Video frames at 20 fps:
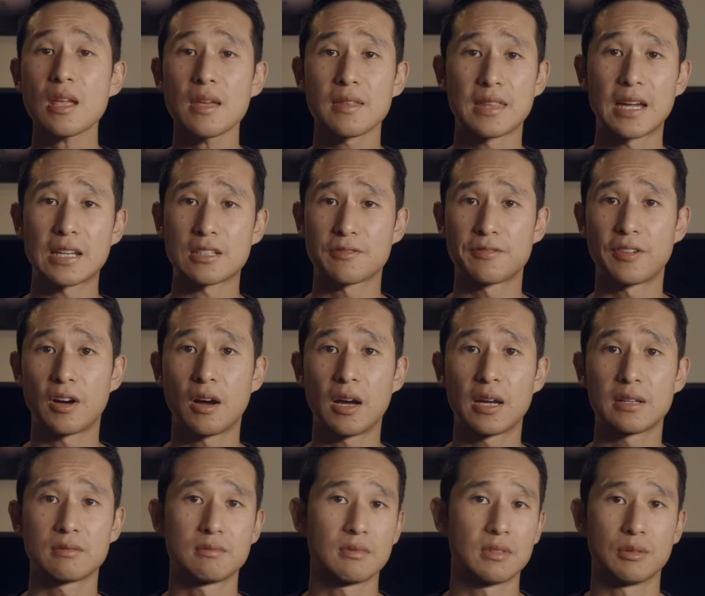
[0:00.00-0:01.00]
That's
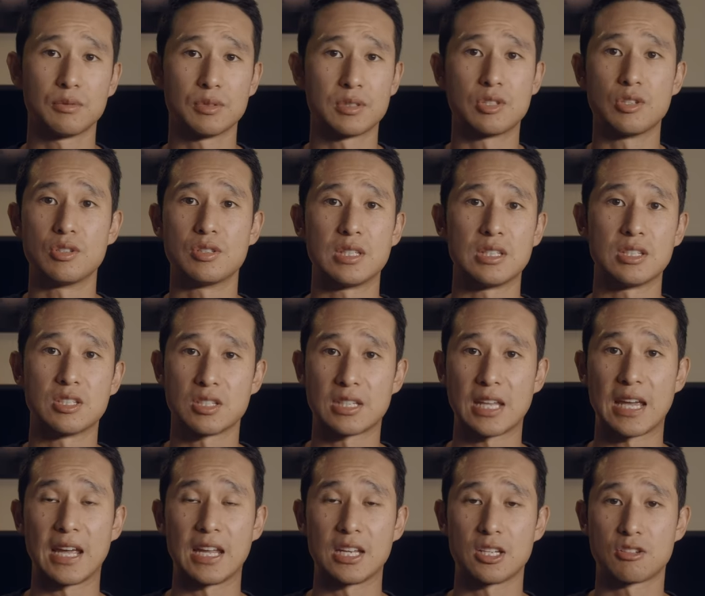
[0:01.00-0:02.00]
fine. I was using just
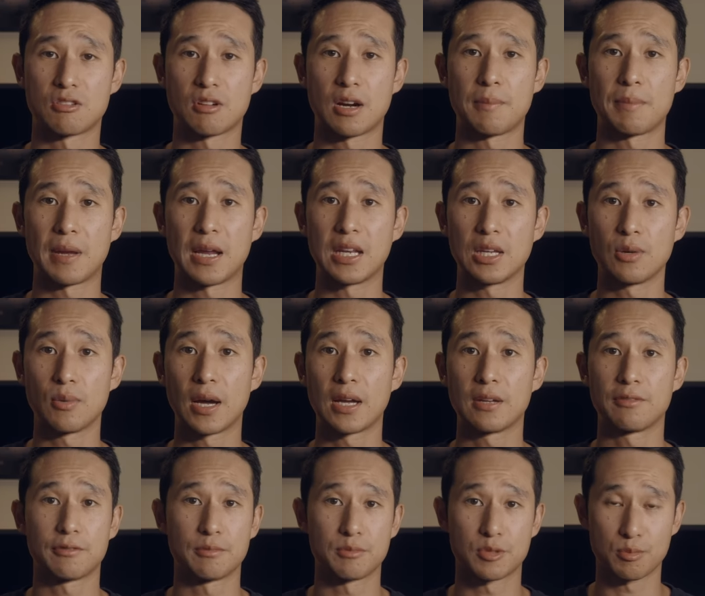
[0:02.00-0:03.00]
the hand stripe anyway
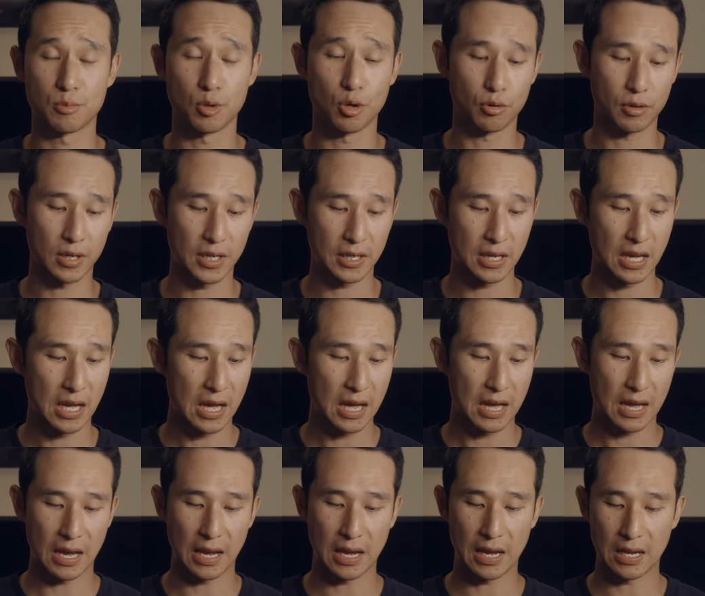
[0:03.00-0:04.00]
from SmallRig,
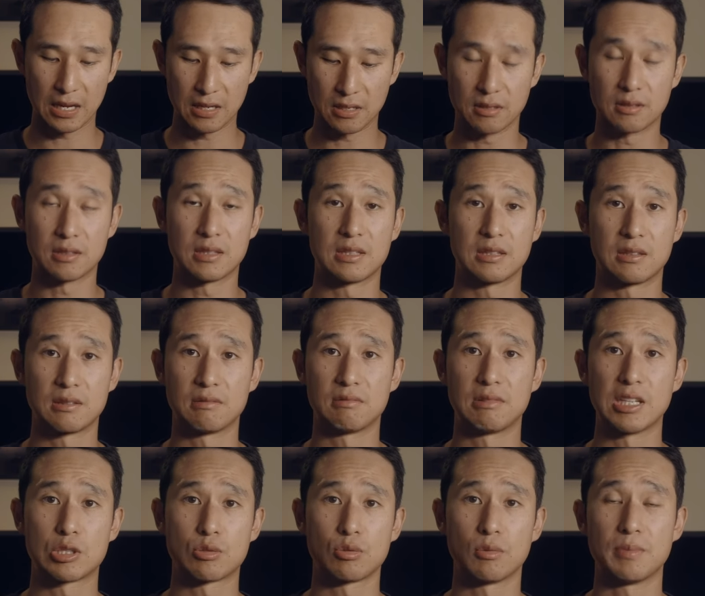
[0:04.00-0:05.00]
and
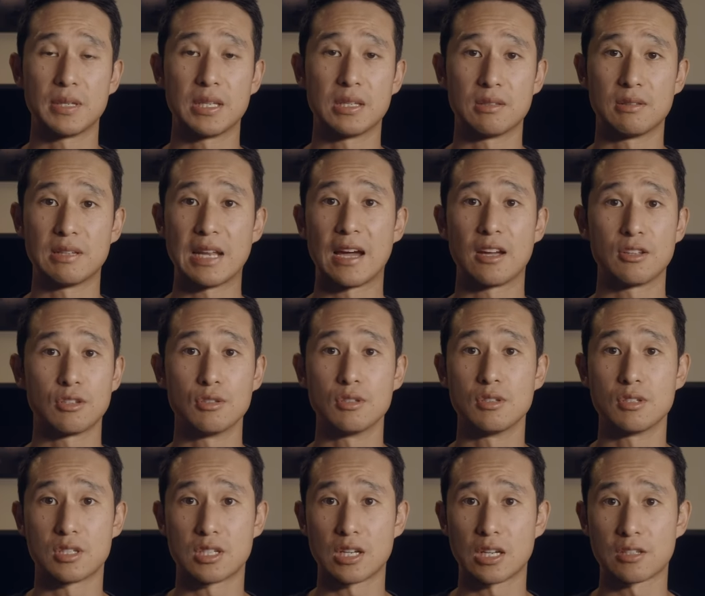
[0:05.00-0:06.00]
this will be now
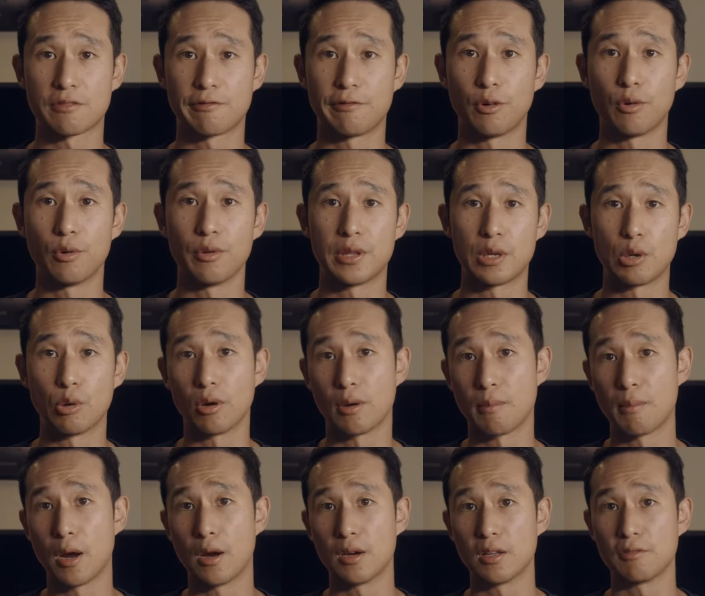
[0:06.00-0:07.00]
used just for the
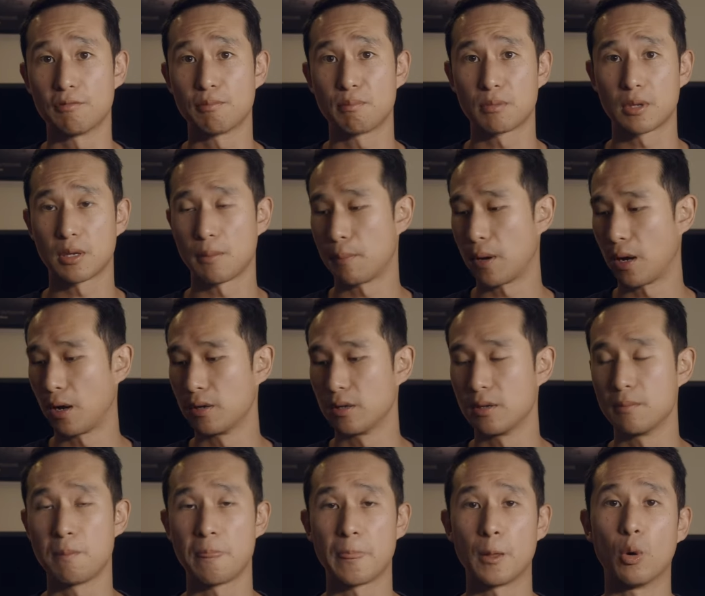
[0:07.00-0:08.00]
automotive
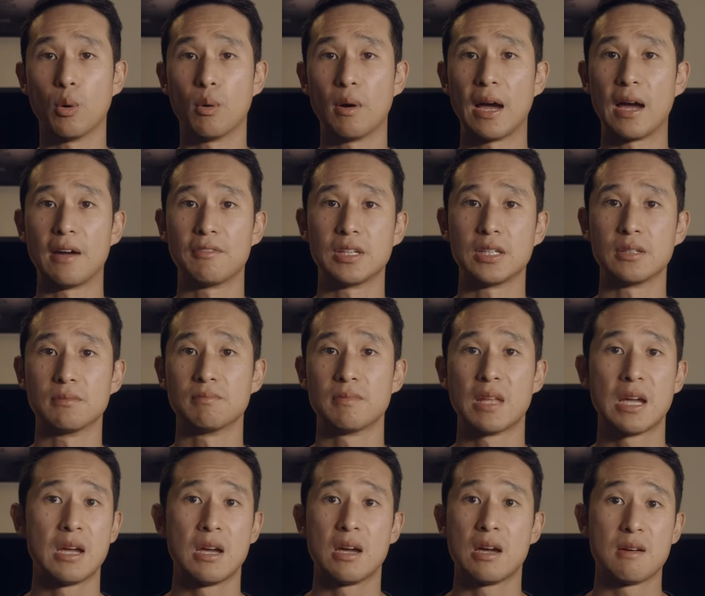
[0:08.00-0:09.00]
component, or having
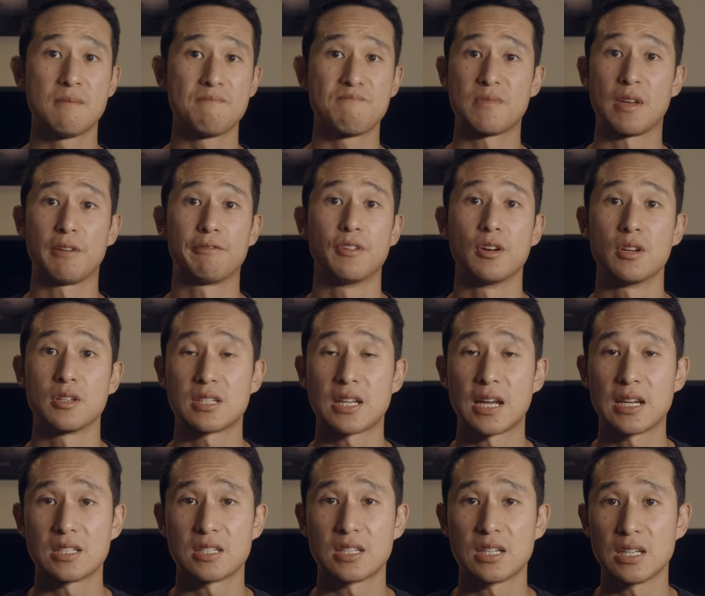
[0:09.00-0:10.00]
a first
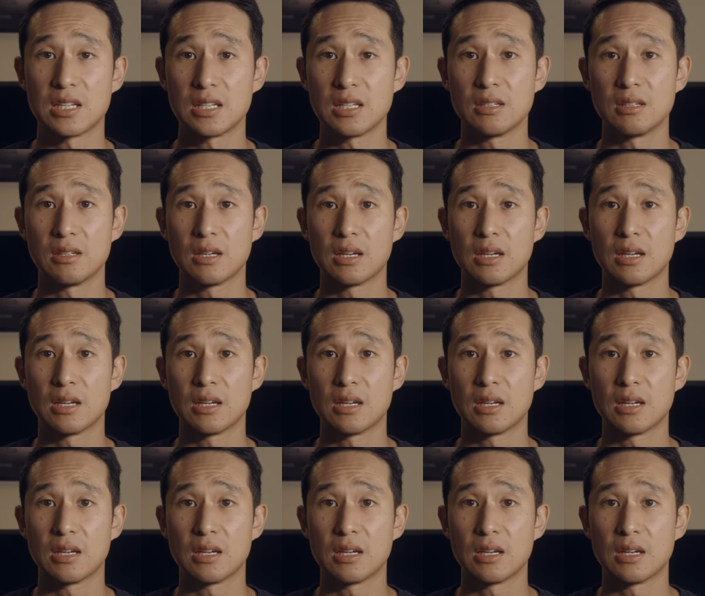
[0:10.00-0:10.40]
A C